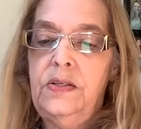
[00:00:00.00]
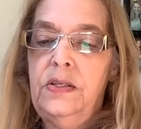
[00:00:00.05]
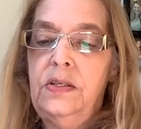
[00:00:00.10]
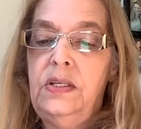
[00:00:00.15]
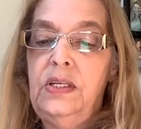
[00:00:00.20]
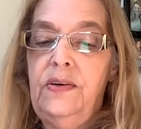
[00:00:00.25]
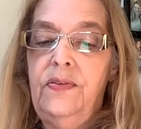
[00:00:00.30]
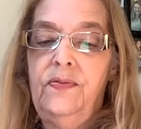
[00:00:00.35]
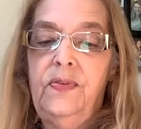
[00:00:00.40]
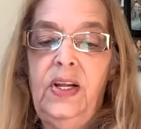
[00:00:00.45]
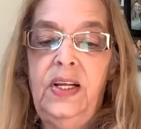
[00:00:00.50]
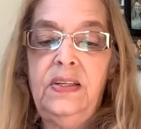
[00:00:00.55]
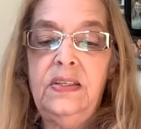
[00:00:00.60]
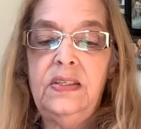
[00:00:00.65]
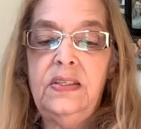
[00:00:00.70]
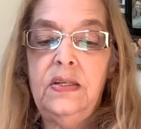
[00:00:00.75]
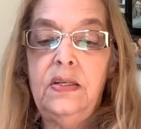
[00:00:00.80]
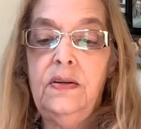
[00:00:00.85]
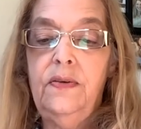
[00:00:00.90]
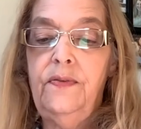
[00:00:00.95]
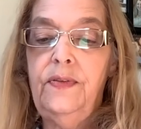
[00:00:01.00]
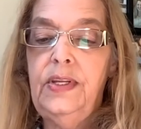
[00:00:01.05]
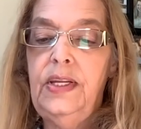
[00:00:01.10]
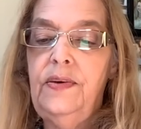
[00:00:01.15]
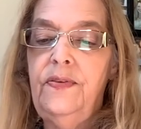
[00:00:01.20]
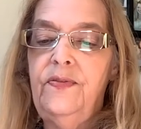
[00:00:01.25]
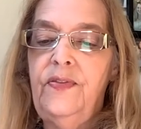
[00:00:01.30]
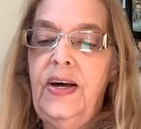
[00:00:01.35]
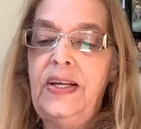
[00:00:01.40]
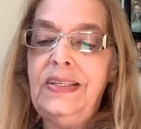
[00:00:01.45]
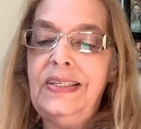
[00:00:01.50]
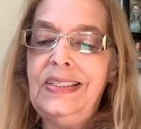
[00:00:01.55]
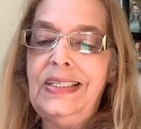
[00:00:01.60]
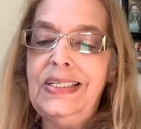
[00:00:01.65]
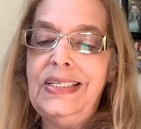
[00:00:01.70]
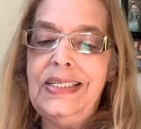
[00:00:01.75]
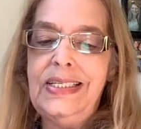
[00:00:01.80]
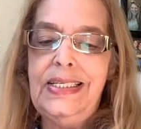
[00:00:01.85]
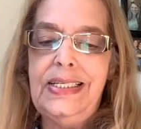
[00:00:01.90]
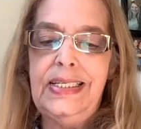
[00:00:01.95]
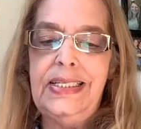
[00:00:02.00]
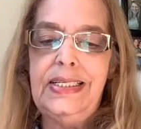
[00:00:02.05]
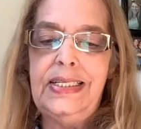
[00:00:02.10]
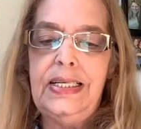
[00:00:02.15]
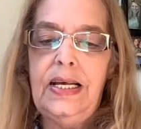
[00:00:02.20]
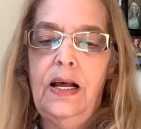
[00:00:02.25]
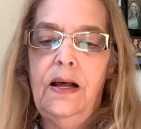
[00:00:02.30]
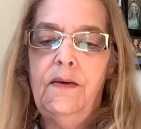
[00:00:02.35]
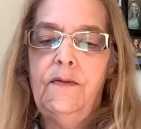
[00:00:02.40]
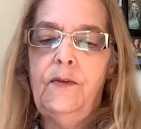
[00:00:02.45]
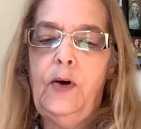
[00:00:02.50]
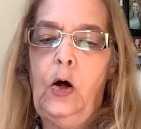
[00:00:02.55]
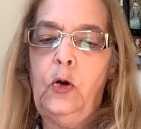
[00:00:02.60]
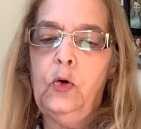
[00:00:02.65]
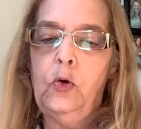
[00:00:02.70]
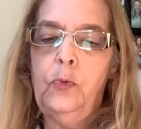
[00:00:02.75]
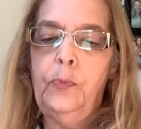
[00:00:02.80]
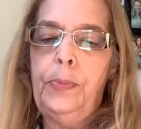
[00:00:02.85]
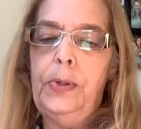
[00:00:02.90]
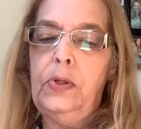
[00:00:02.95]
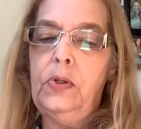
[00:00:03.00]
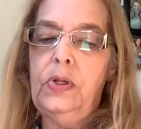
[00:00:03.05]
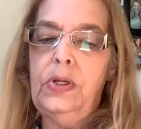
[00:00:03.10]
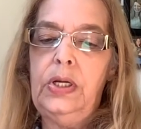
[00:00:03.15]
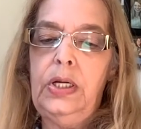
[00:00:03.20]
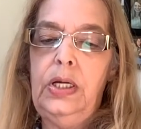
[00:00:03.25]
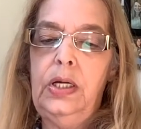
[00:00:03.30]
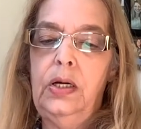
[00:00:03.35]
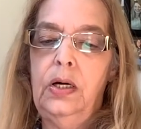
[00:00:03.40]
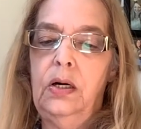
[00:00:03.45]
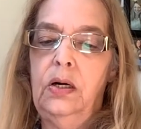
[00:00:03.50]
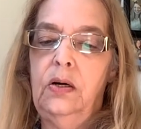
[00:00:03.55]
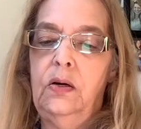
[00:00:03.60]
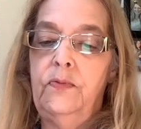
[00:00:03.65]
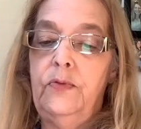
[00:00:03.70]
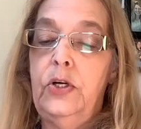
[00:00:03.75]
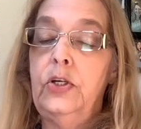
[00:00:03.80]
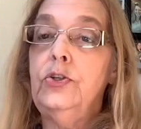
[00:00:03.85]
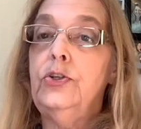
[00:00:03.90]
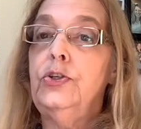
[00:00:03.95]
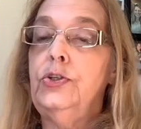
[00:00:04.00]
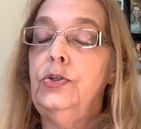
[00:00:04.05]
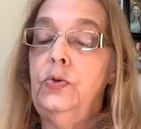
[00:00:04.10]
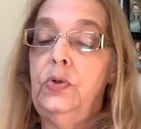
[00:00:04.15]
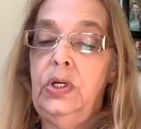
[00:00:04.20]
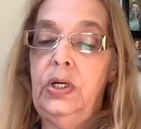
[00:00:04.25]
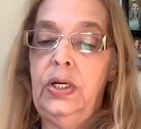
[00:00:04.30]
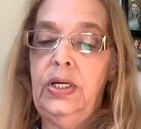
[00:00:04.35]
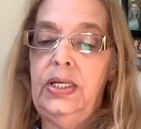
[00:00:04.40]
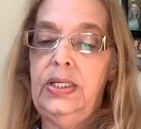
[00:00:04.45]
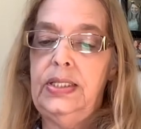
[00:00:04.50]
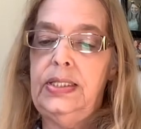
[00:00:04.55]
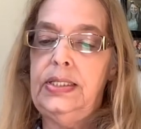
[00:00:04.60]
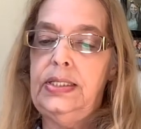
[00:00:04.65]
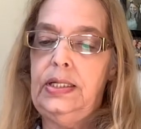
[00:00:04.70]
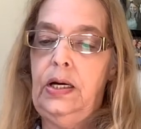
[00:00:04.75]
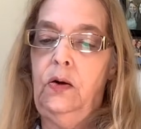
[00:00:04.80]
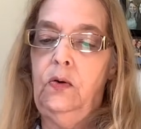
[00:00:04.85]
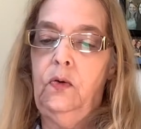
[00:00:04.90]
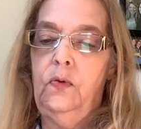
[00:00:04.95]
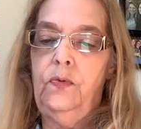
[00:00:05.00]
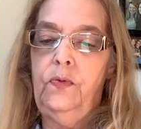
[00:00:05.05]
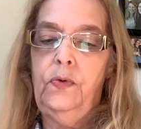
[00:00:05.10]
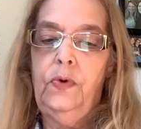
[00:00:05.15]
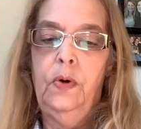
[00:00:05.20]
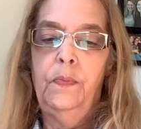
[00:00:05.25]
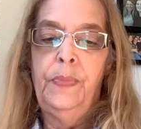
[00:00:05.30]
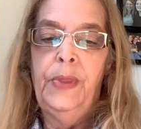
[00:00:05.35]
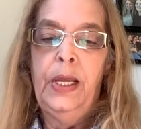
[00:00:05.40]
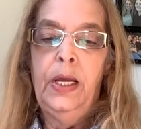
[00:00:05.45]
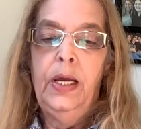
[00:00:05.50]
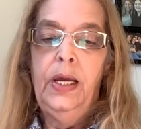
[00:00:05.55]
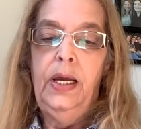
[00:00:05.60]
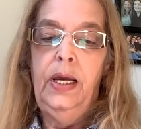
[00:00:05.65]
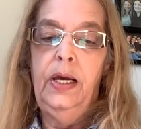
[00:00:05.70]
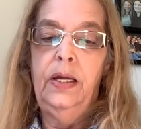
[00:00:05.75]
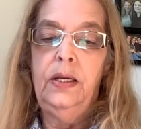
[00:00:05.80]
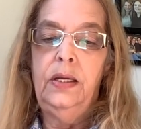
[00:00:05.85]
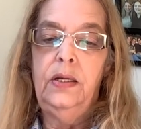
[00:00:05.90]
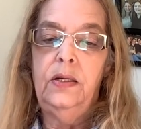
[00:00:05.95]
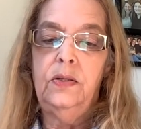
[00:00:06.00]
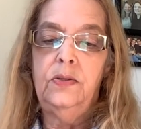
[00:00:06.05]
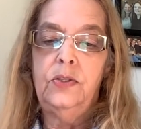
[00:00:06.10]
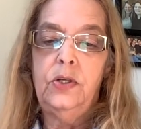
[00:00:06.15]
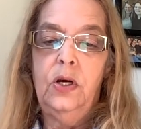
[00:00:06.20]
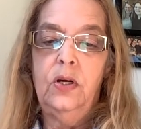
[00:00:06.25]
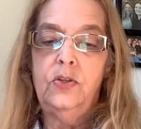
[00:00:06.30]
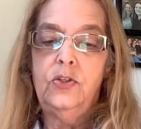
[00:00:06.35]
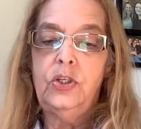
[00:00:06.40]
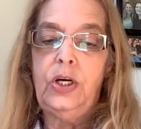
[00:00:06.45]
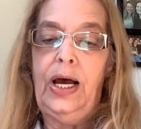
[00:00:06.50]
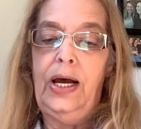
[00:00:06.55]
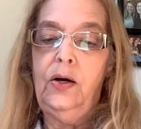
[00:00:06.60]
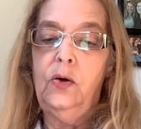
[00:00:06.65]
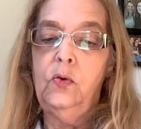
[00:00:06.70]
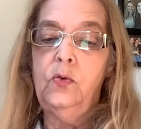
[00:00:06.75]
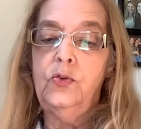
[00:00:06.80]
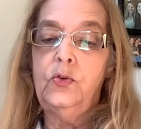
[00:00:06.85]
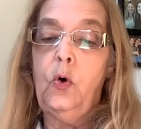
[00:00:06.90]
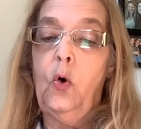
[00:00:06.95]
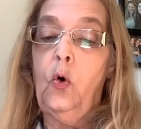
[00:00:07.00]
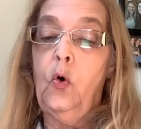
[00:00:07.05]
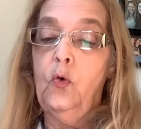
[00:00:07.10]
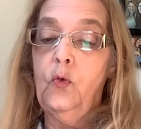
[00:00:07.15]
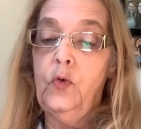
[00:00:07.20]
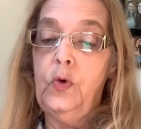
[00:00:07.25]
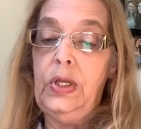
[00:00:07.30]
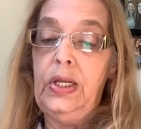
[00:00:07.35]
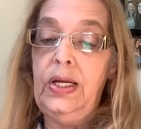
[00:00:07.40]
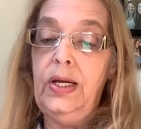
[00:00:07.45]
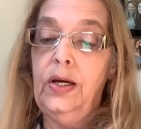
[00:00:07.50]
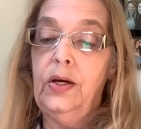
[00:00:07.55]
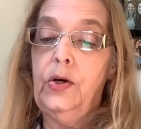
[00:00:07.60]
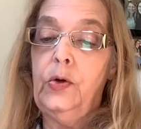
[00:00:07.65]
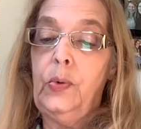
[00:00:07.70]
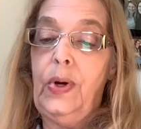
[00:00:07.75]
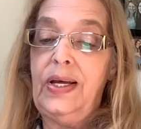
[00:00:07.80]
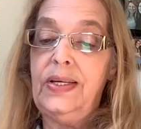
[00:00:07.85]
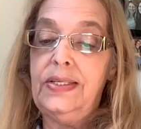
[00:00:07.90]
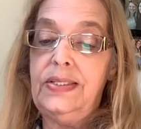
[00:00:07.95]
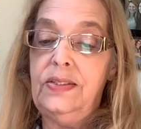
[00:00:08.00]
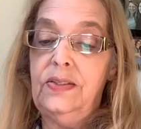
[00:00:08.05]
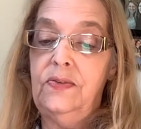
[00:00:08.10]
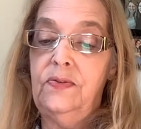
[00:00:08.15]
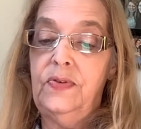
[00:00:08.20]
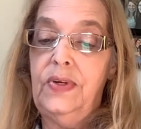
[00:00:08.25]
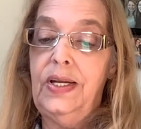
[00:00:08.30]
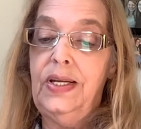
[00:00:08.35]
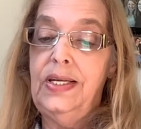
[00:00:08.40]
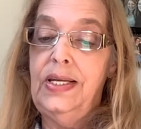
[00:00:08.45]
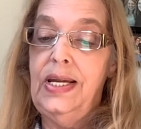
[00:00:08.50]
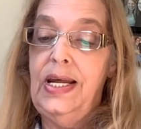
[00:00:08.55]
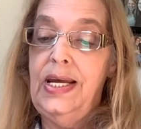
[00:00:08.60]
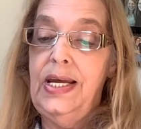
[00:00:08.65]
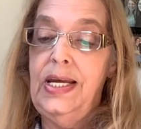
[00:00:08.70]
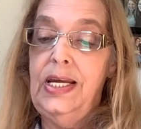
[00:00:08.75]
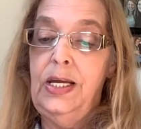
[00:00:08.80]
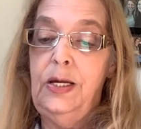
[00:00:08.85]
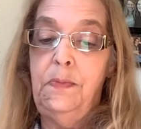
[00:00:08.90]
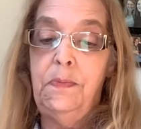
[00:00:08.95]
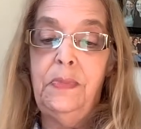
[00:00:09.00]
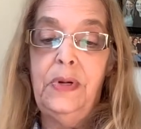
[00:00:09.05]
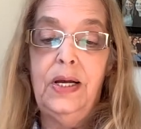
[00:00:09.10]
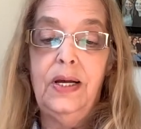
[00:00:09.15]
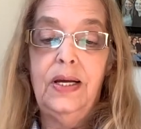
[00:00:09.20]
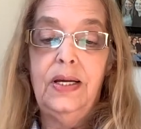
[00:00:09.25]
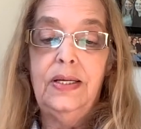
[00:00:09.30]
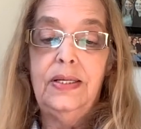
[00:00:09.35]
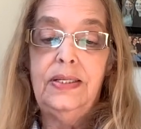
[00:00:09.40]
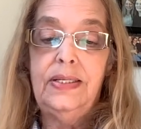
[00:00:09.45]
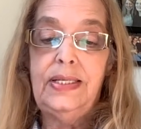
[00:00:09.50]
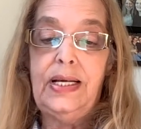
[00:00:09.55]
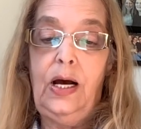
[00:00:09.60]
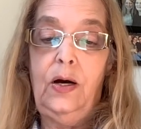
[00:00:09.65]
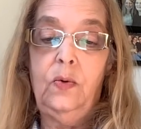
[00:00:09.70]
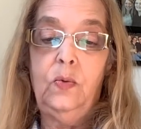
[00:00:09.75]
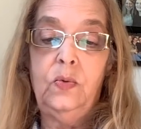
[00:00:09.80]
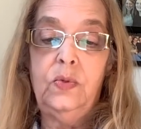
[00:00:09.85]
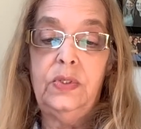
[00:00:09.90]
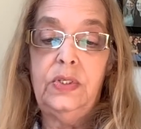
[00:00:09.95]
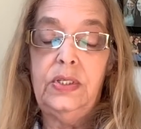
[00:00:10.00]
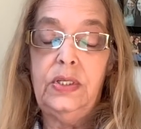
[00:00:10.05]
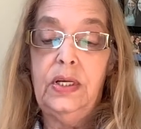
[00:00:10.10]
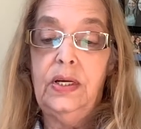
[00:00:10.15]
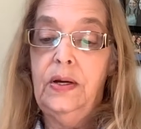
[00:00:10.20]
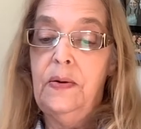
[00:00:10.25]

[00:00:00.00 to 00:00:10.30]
the defense, defenselessness, vulnerability of Judah itself. And his child's overly aggressive name sounds